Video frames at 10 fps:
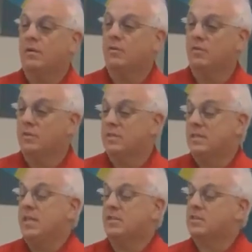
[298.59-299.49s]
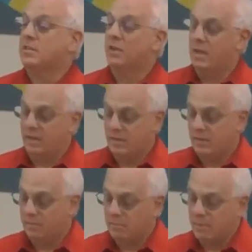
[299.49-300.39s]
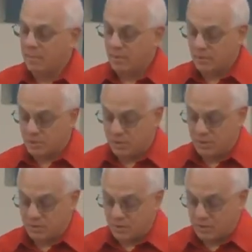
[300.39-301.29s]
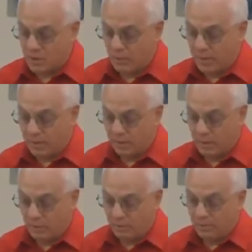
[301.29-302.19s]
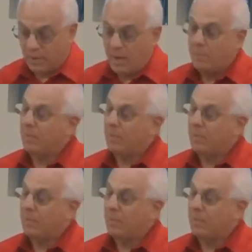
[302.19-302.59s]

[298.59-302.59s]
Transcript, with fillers: is deceased and the, the mother is, is, is going it alone.